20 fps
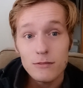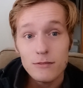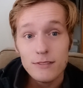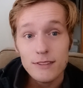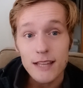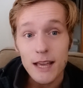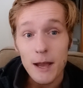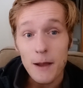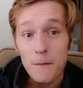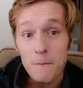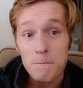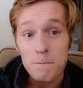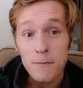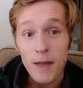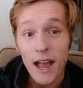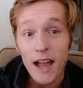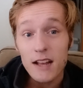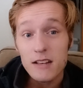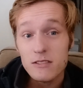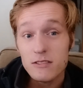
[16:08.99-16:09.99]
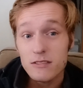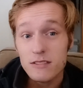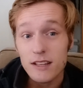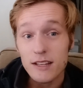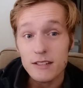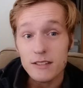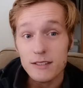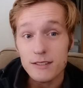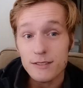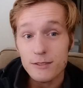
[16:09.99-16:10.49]
that match
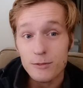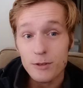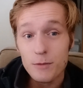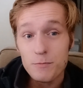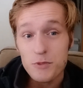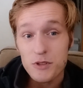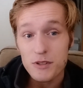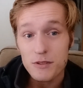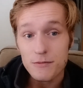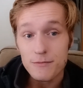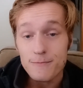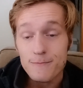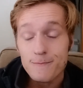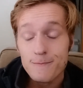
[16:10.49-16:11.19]
that description,